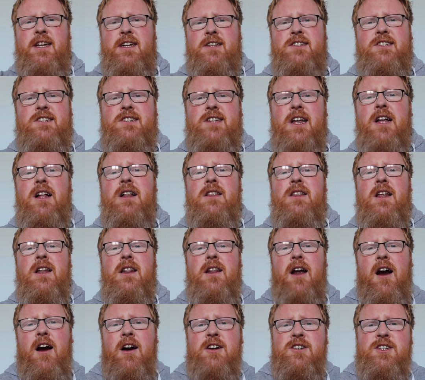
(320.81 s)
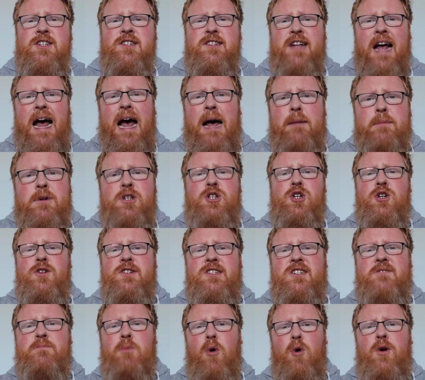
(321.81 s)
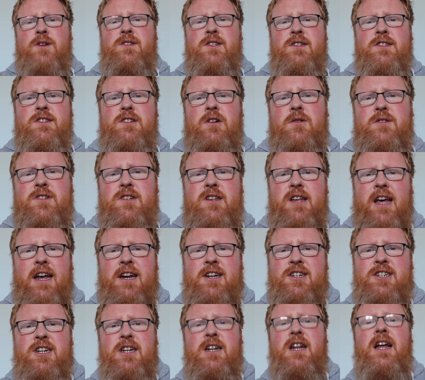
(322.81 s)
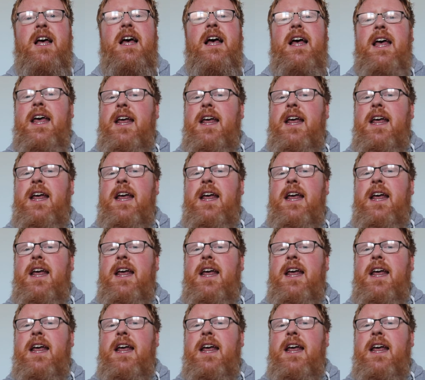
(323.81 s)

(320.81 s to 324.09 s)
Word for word: is still the largest amateur sports association